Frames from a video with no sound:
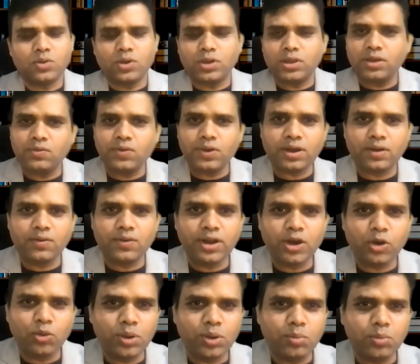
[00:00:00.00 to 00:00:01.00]
So I think we covered
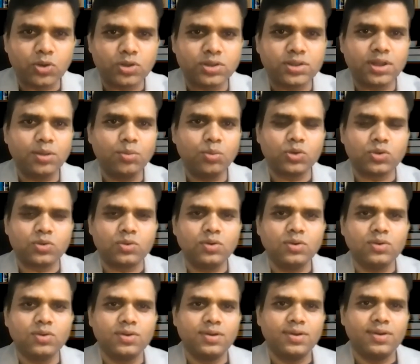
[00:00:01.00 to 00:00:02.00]
how many books? Three books, no?